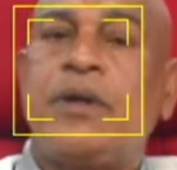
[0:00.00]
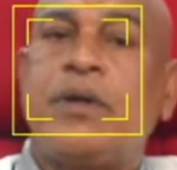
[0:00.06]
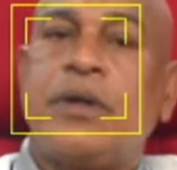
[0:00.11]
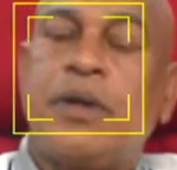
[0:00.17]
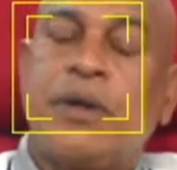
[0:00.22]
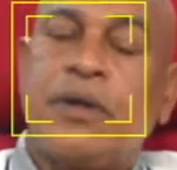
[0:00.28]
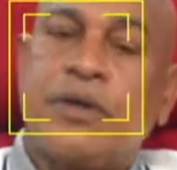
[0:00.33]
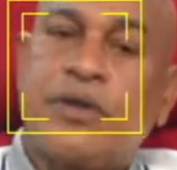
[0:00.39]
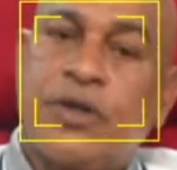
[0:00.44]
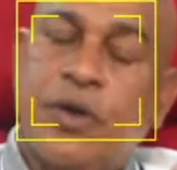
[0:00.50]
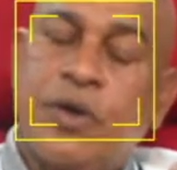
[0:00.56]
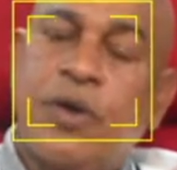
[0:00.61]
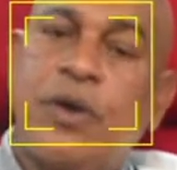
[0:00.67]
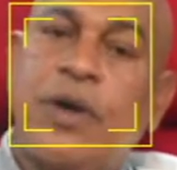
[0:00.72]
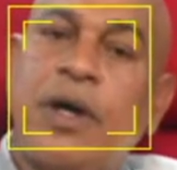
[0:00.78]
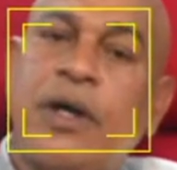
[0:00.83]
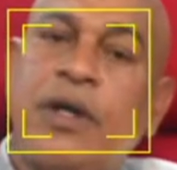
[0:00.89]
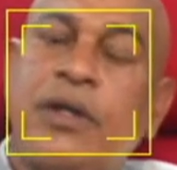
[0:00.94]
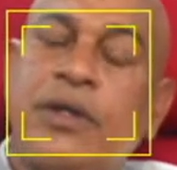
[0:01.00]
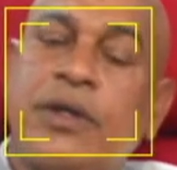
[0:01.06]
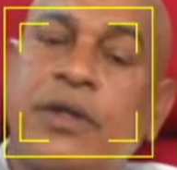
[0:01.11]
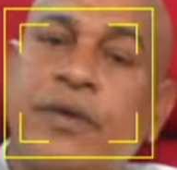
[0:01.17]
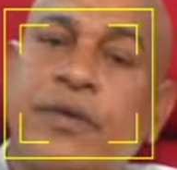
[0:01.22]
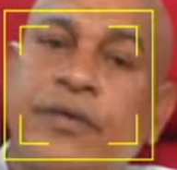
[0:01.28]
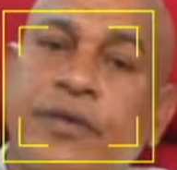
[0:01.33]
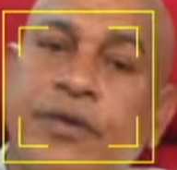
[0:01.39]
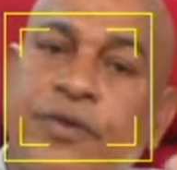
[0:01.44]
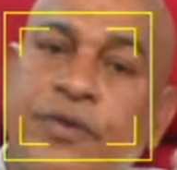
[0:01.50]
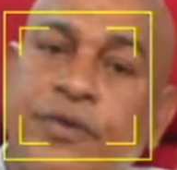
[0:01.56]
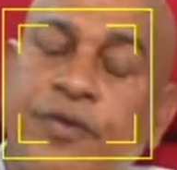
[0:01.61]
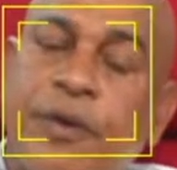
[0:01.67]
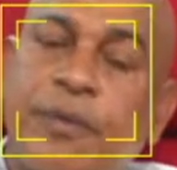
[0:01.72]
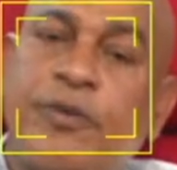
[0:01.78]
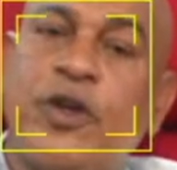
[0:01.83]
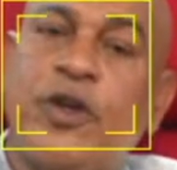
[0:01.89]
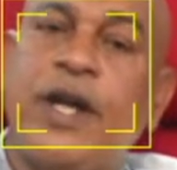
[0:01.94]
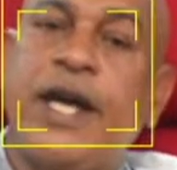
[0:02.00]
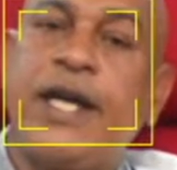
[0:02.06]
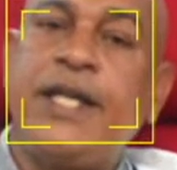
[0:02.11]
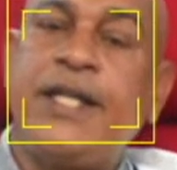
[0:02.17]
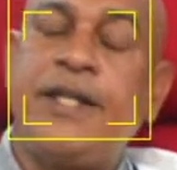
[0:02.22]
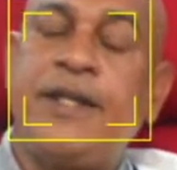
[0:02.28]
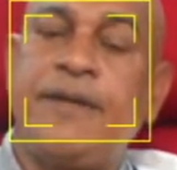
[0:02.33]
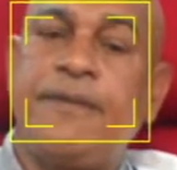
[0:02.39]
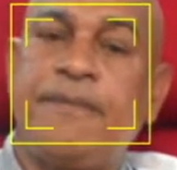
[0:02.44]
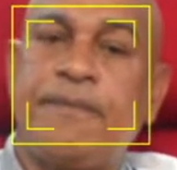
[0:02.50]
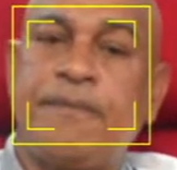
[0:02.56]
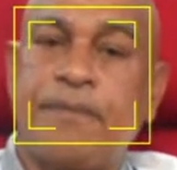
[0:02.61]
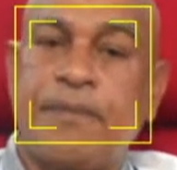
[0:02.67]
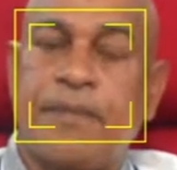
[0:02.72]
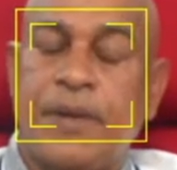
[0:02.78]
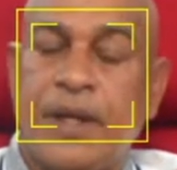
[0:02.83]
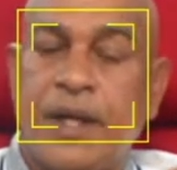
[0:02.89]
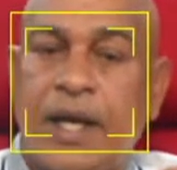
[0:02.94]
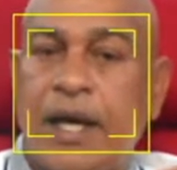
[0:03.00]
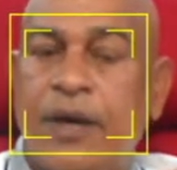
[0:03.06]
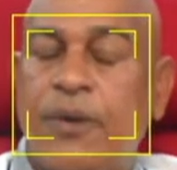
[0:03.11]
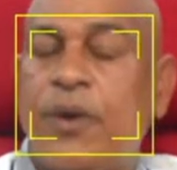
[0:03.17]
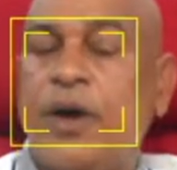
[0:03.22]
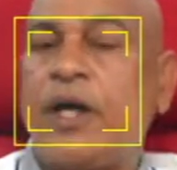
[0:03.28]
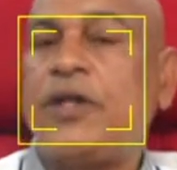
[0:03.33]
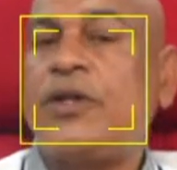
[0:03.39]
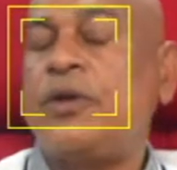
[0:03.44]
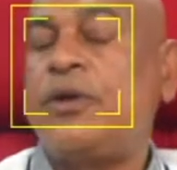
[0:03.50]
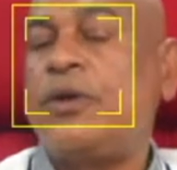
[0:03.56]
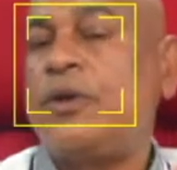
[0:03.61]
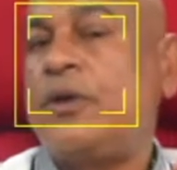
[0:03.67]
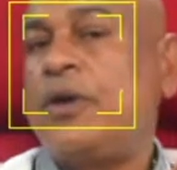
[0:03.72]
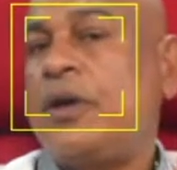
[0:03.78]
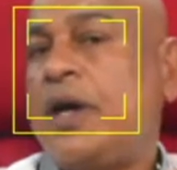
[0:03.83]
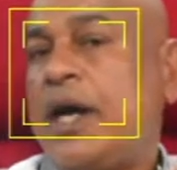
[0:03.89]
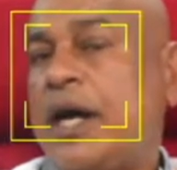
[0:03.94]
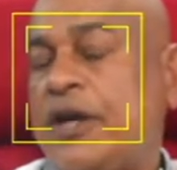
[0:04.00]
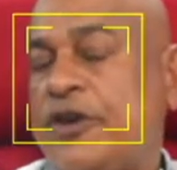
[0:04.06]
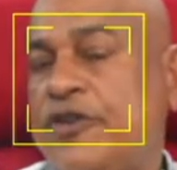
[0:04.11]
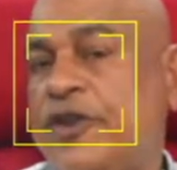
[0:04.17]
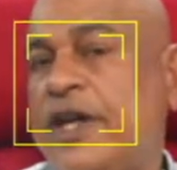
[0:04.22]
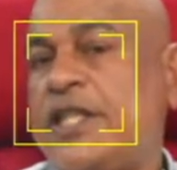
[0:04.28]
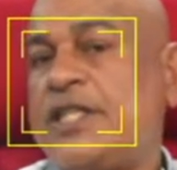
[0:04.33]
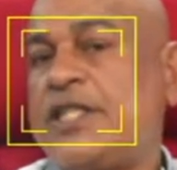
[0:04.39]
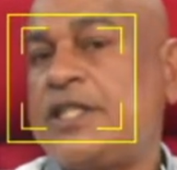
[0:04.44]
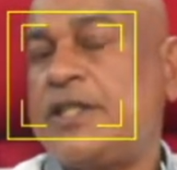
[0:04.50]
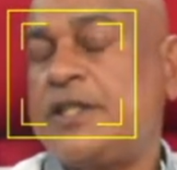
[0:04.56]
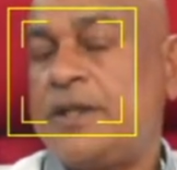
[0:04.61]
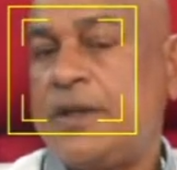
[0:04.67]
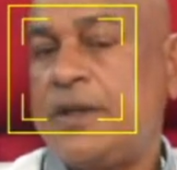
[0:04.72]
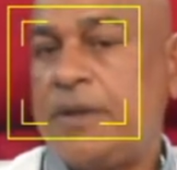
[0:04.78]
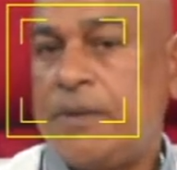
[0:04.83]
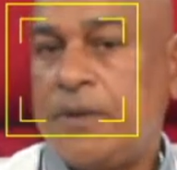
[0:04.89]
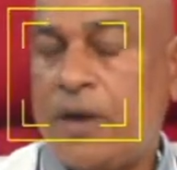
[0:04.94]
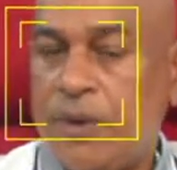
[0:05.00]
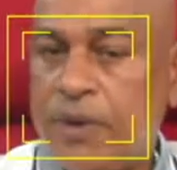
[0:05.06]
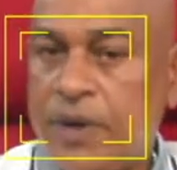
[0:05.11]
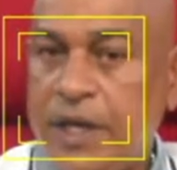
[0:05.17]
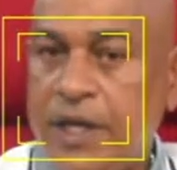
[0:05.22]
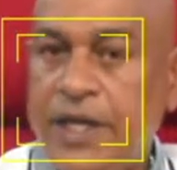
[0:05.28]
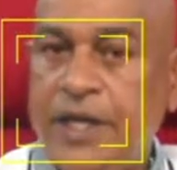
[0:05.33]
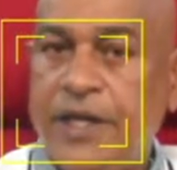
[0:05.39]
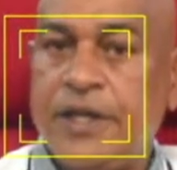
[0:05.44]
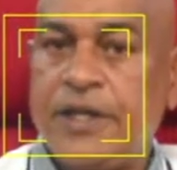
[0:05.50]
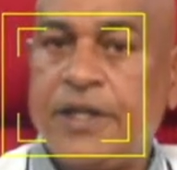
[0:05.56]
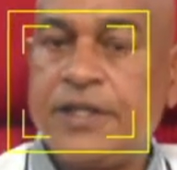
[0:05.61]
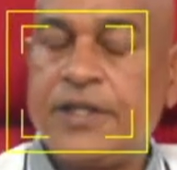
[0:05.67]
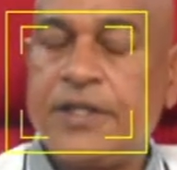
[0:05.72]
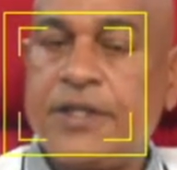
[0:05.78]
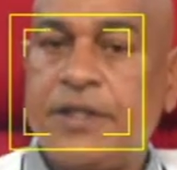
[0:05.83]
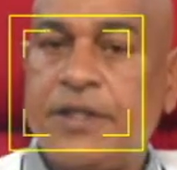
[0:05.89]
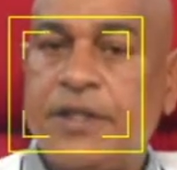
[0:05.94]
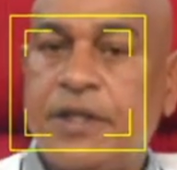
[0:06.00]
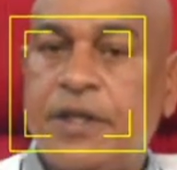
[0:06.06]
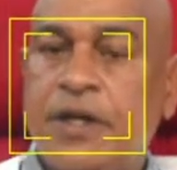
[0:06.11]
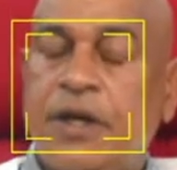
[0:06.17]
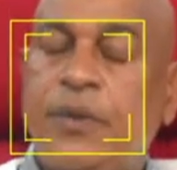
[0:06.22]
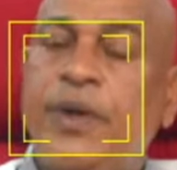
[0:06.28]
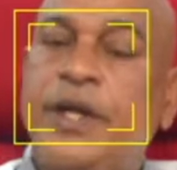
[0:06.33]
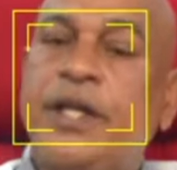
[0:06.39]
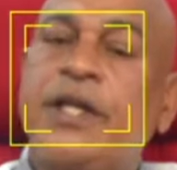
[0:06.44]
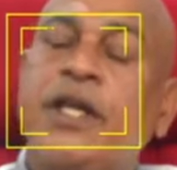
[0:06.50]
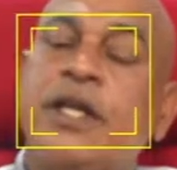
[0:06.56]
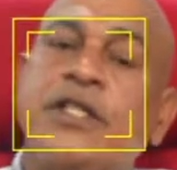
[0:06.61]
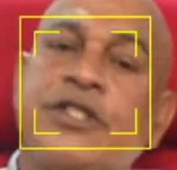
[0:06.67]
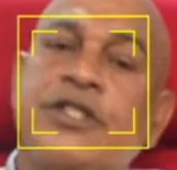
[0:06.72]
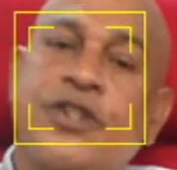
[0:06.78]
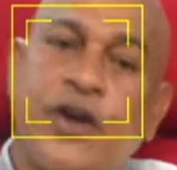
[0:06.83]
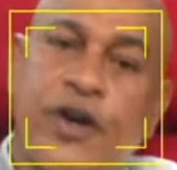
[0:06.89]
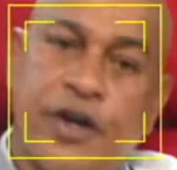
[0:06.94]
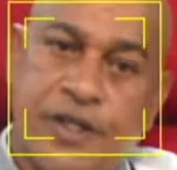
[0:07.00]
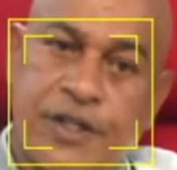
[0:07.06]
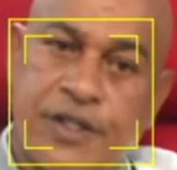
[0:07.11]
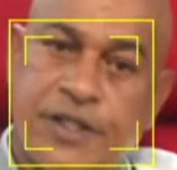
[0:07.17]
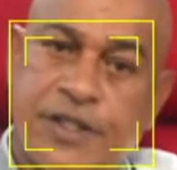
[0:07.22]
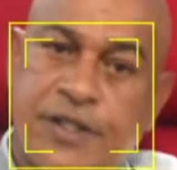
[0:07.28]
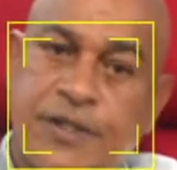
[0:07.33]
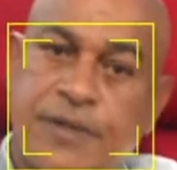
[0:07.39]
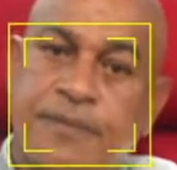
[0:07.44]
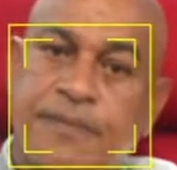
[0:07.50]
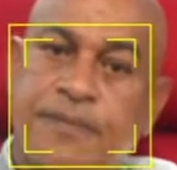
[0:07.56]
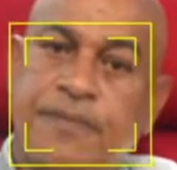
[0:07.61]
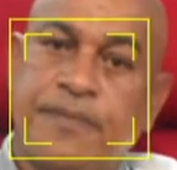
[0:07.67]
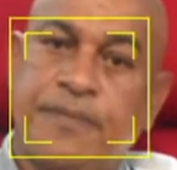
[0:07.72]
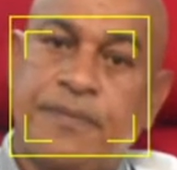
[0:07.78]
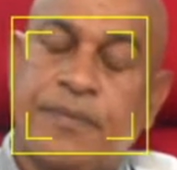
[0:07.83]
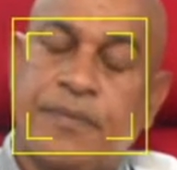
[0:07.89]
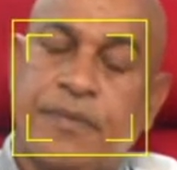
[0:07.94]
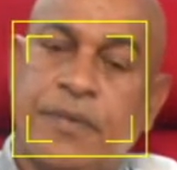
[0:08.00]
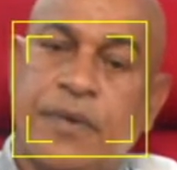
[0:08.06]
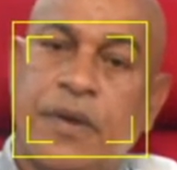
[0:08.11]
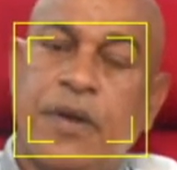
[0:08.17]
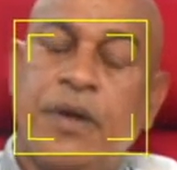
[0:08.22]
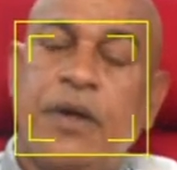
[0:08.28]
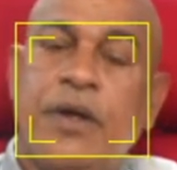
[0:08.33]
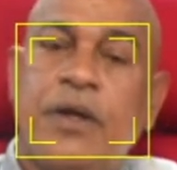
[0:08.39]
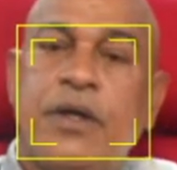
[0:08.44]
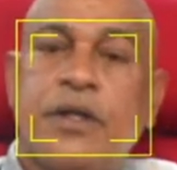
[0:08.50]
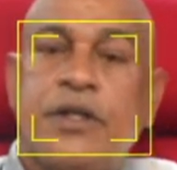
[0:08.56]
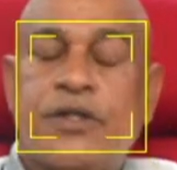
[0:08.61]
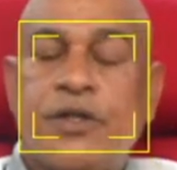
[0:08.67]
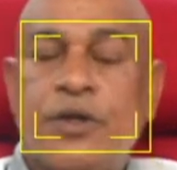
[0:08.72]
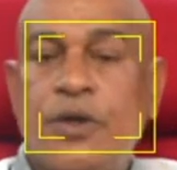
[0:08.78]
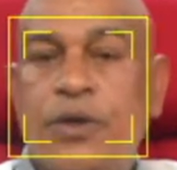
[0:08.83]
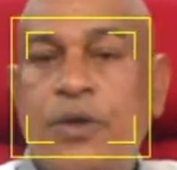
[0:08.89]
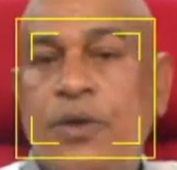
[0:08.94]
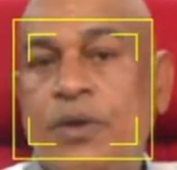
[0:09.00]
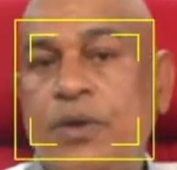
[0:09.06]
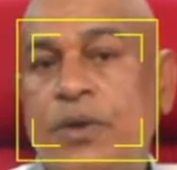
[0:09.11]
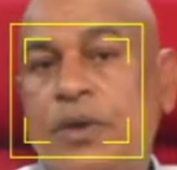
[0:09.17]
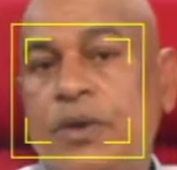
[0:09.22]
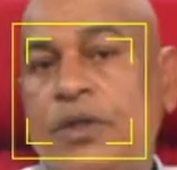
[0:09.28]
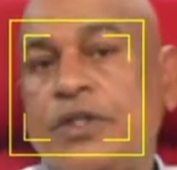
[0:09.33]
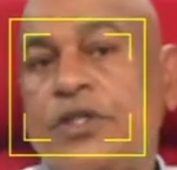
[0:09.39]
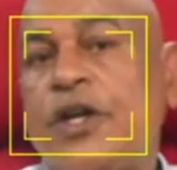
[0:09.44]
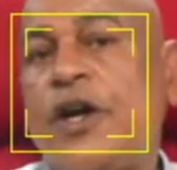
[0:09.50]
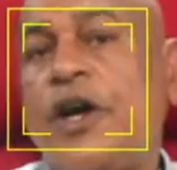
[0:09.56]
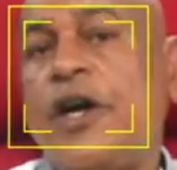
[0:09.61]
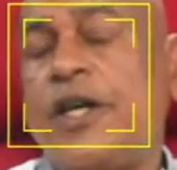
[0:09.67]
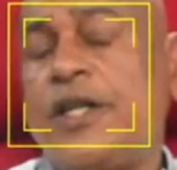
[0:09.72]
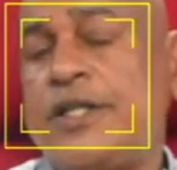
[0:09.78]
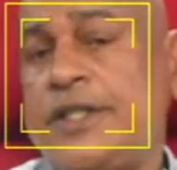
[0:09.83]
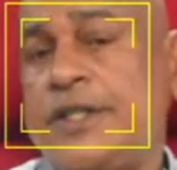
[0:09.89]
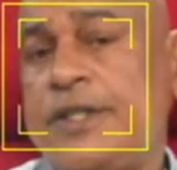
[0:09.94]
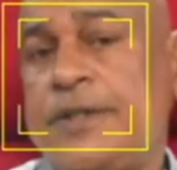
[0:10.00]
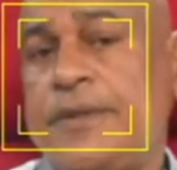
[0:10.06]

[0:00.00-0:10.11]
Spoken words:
So from tonight, I want to address our leaders with sirs. So, sirs,